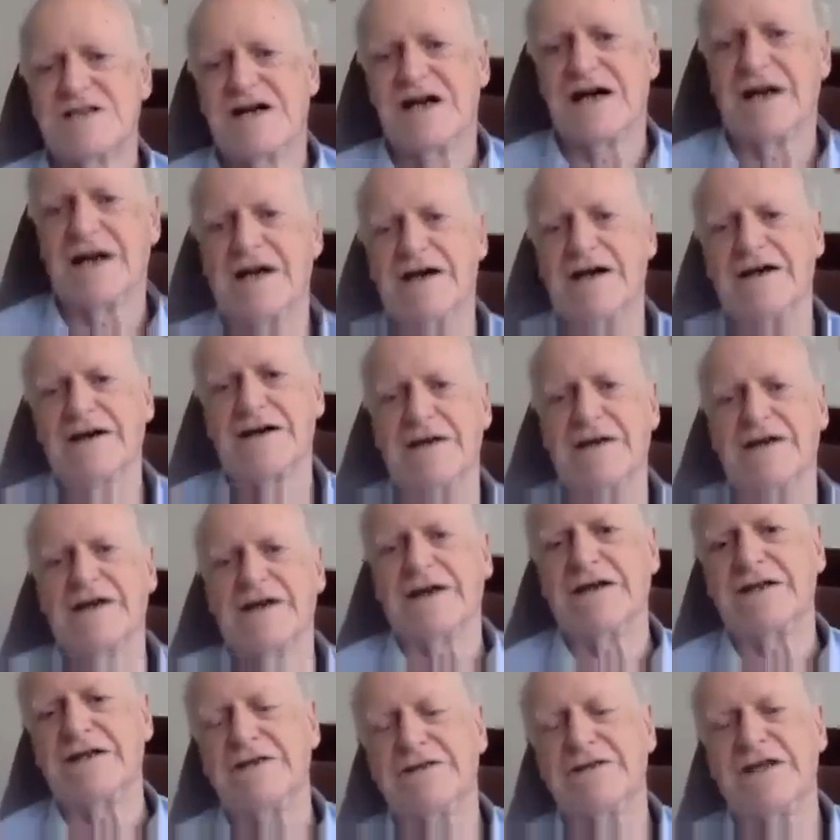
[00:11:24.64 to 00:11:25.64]

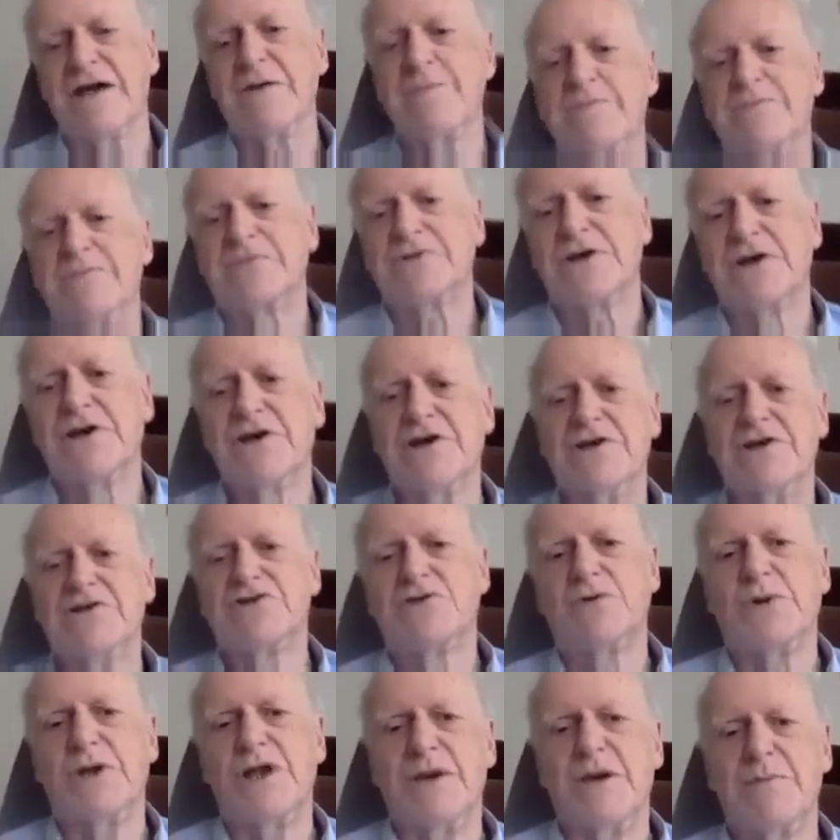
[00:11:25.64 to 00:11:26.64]
an attempt
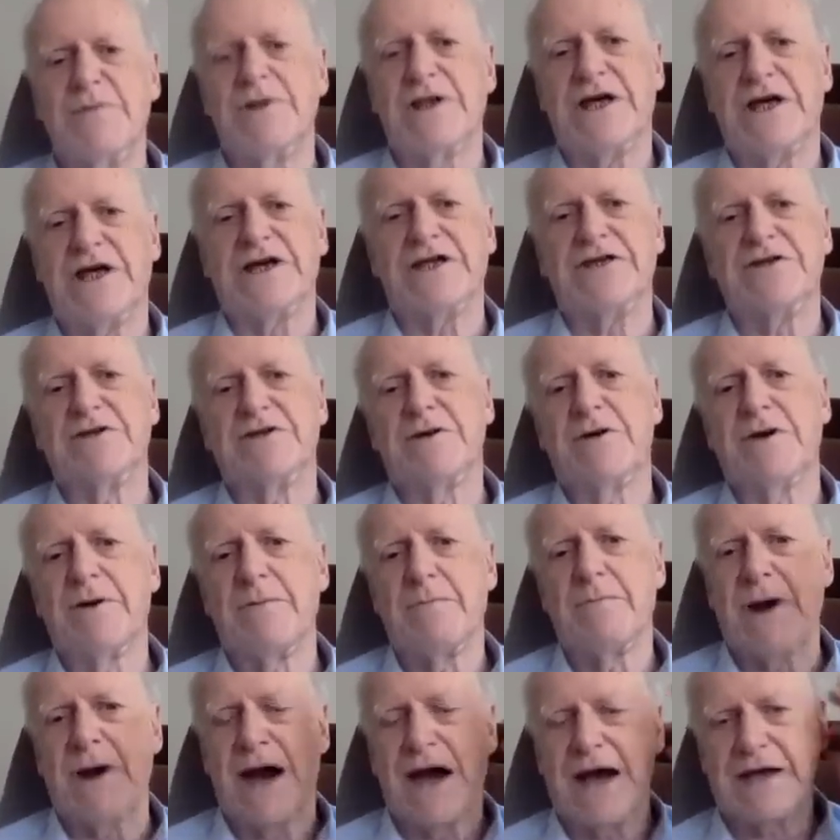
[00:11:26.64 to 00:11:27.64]
to eliminate
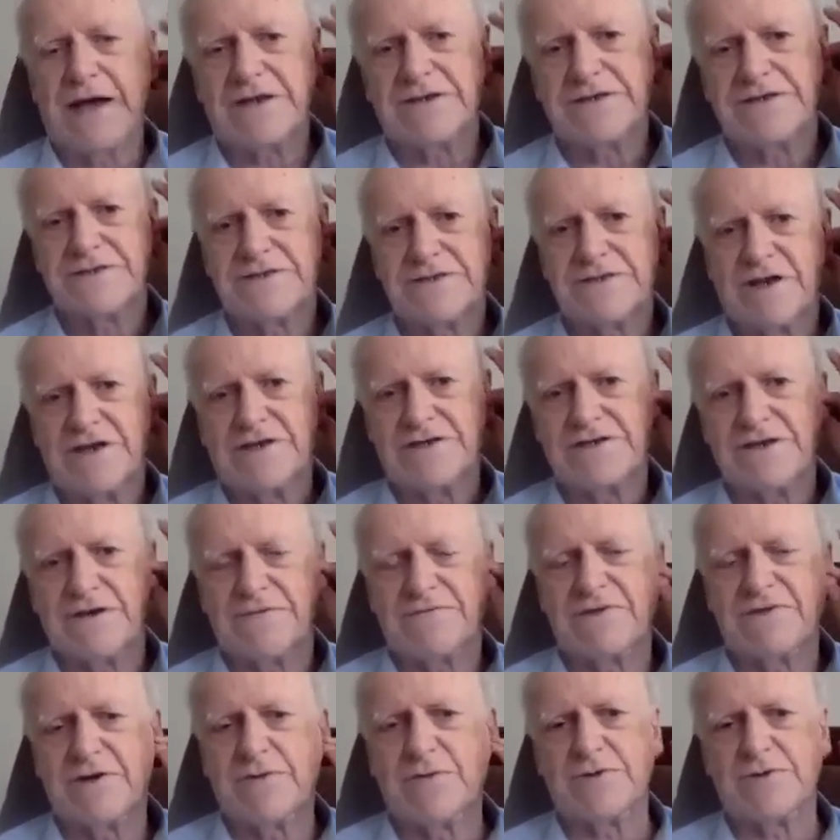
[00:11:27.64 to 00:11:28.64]
bias as
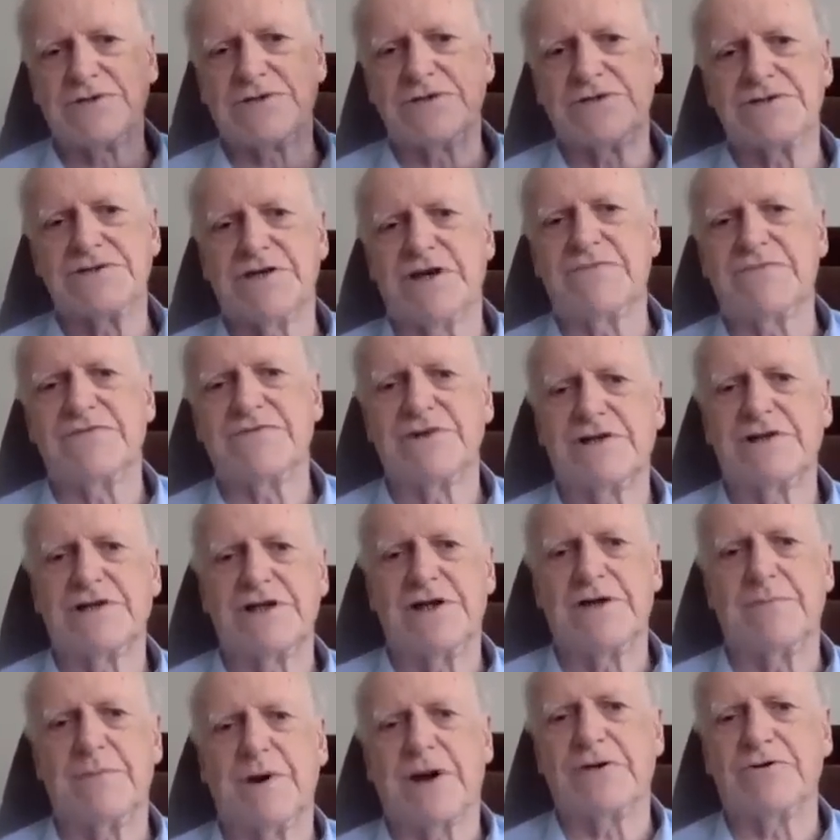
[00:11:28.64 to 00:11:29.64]
something which is
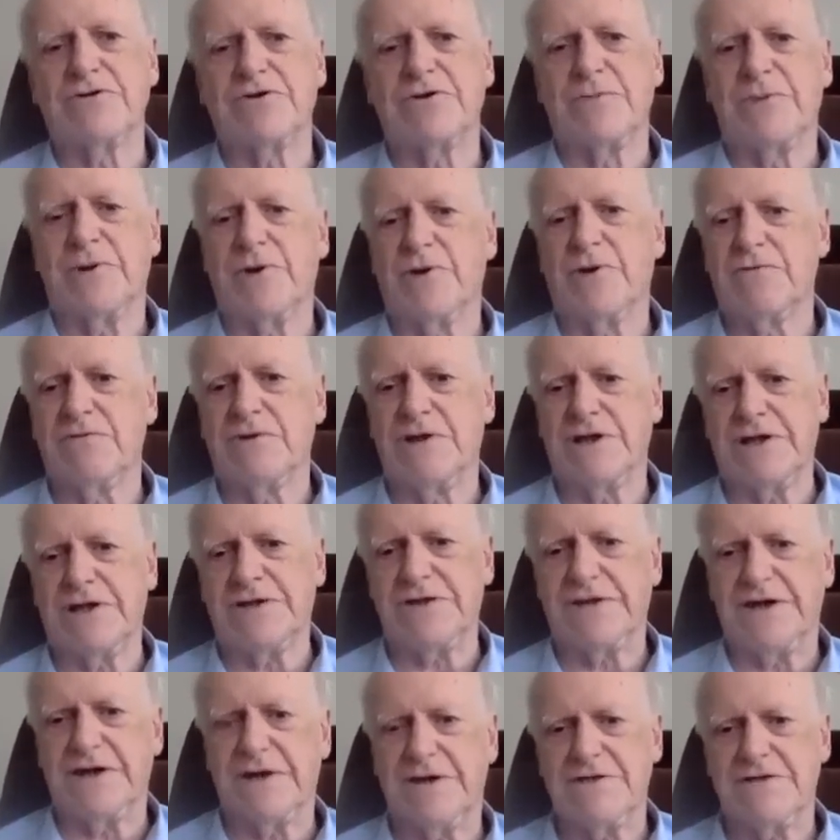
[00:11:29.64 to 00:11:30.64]
definitely bound to be already
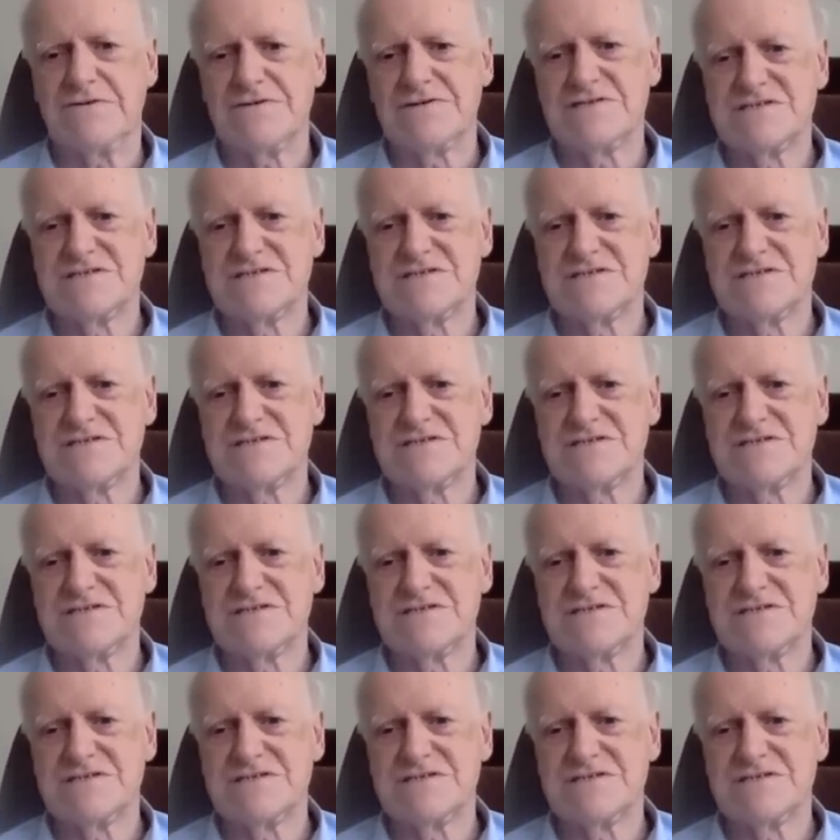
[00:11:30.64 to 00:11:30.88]
there.